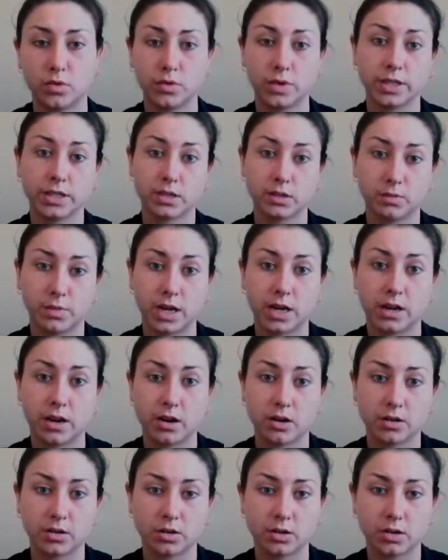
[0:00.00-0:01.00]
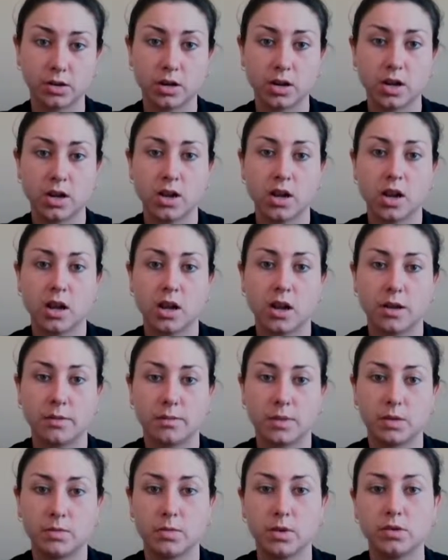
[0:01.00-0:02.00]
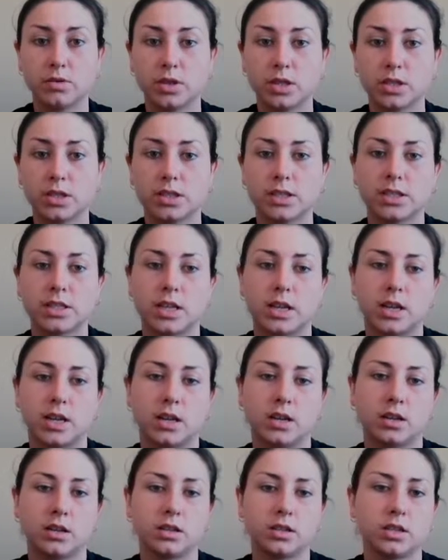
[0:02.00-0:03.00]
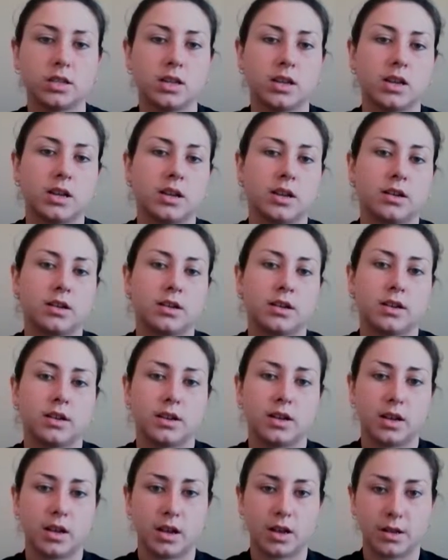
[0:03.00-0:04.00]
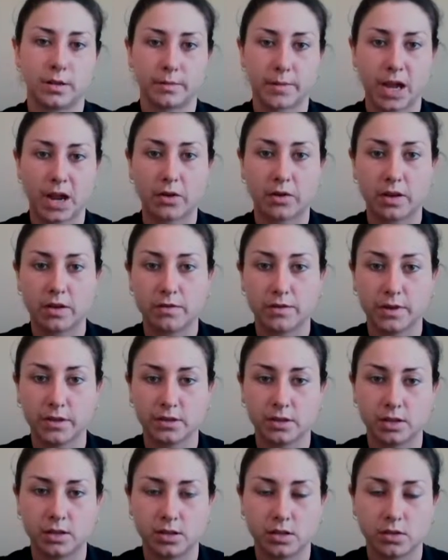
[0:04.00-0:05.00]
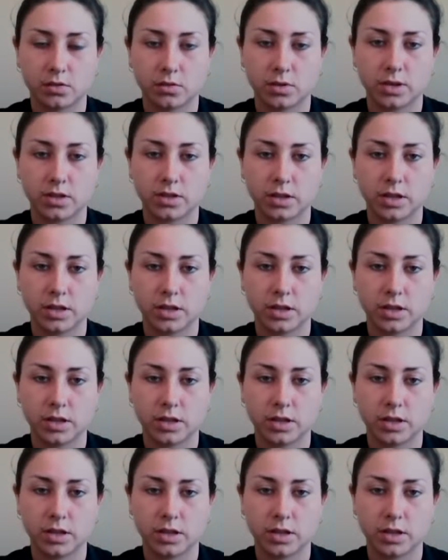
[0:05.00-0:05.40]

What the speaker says: who is the main character, emotions and how he feels in the story.